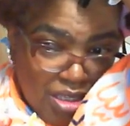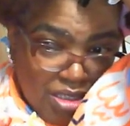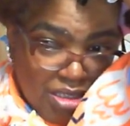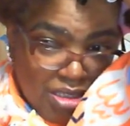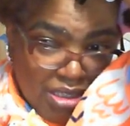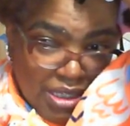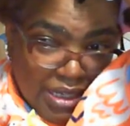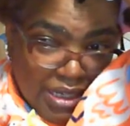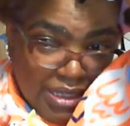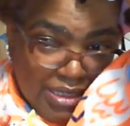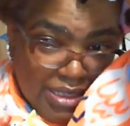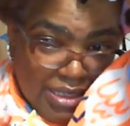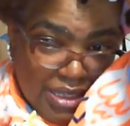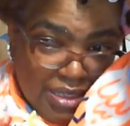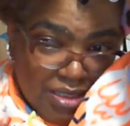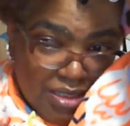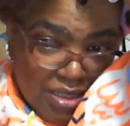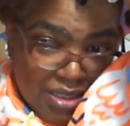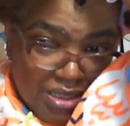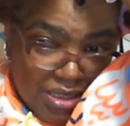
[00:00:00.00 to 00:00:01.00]
like I
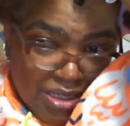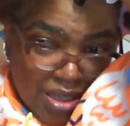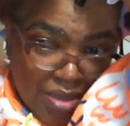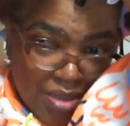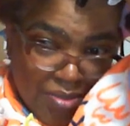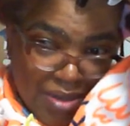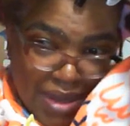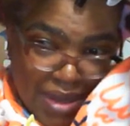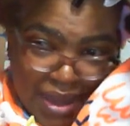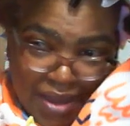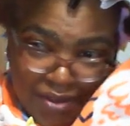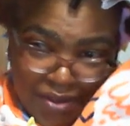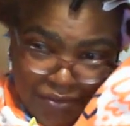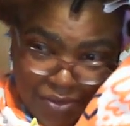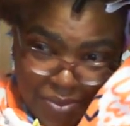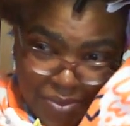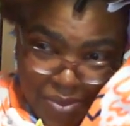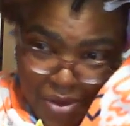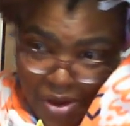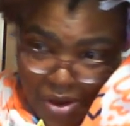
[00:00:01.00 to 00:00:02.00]
said, just coming out of
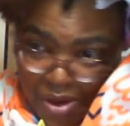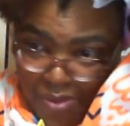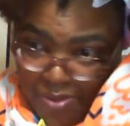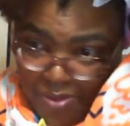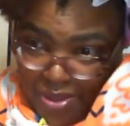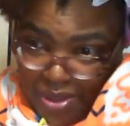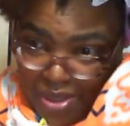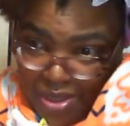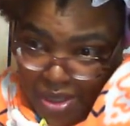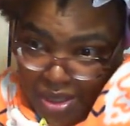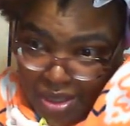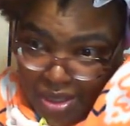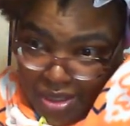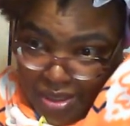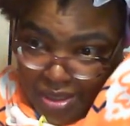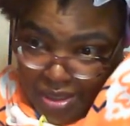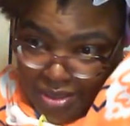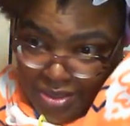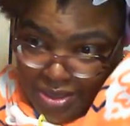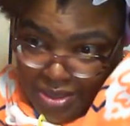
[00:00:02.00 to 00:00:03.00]
a perm, and
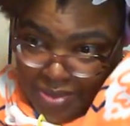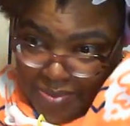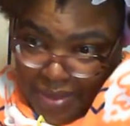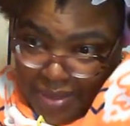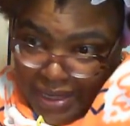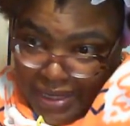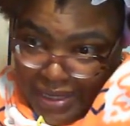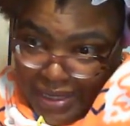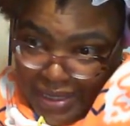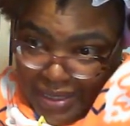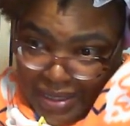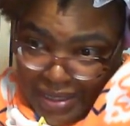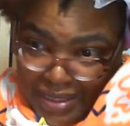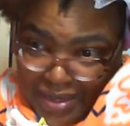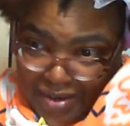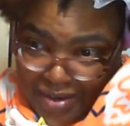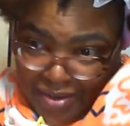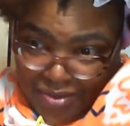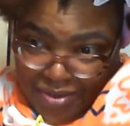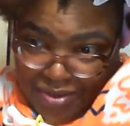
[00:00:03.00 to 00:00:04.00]
there's somebody in
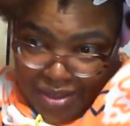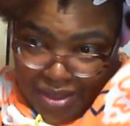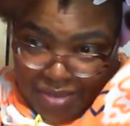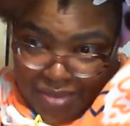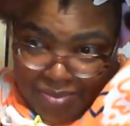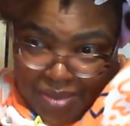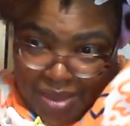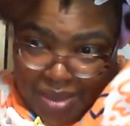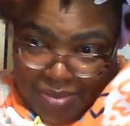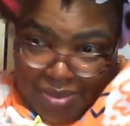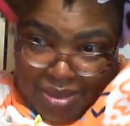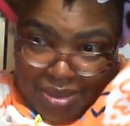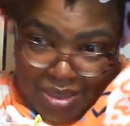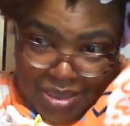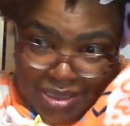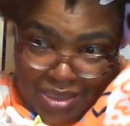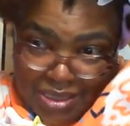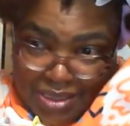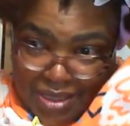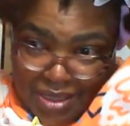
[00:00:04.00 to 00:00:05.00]
there that maybe
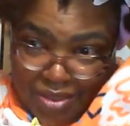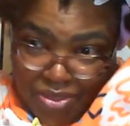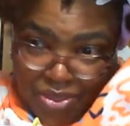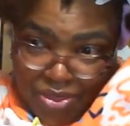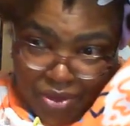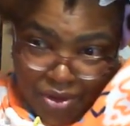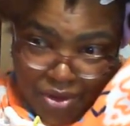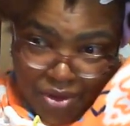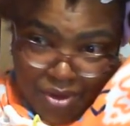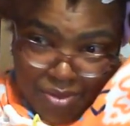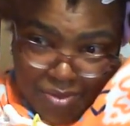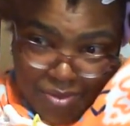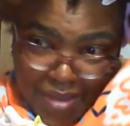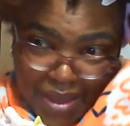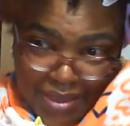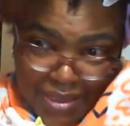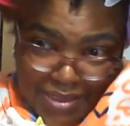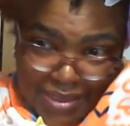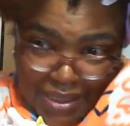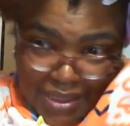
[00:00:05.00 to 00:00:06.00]
this is their third
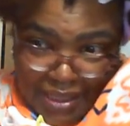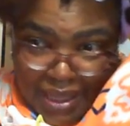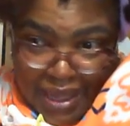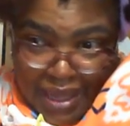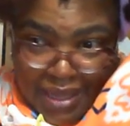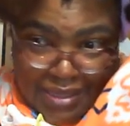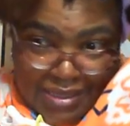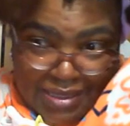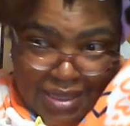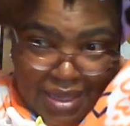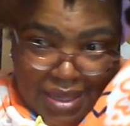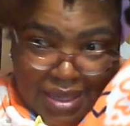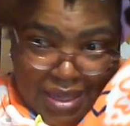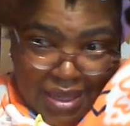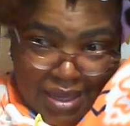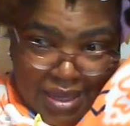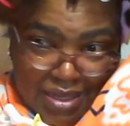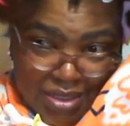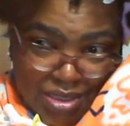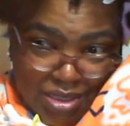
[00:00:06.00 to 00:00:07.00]
masterclass
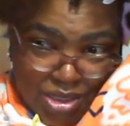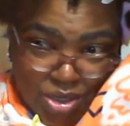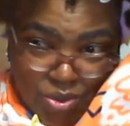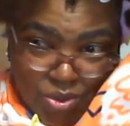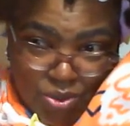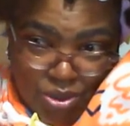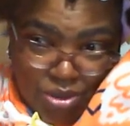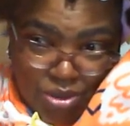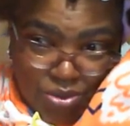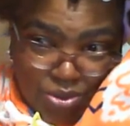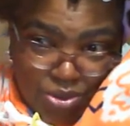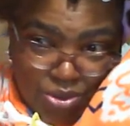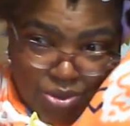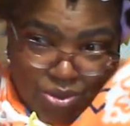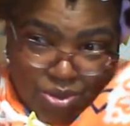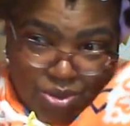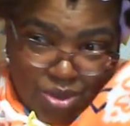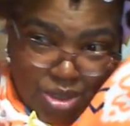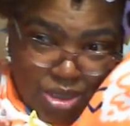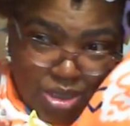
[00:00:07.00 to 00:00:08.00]
and is going
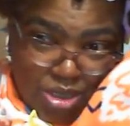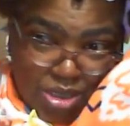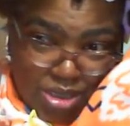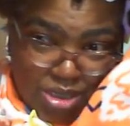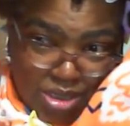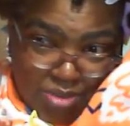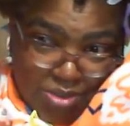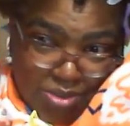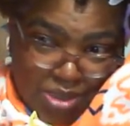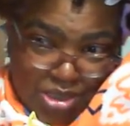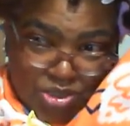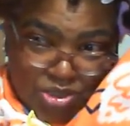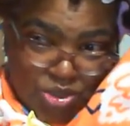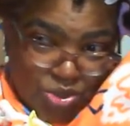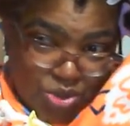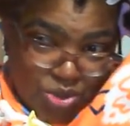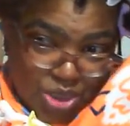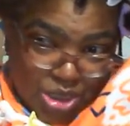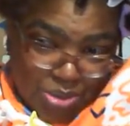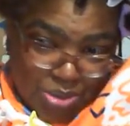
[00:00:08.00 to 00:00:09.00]
through something that
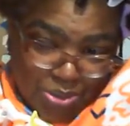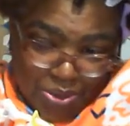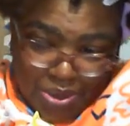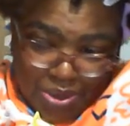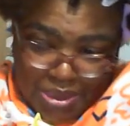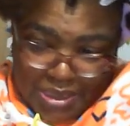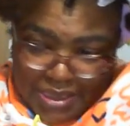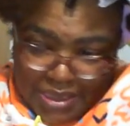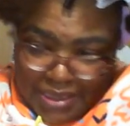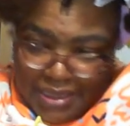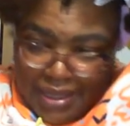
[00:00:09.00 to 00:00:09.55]
you're experiencing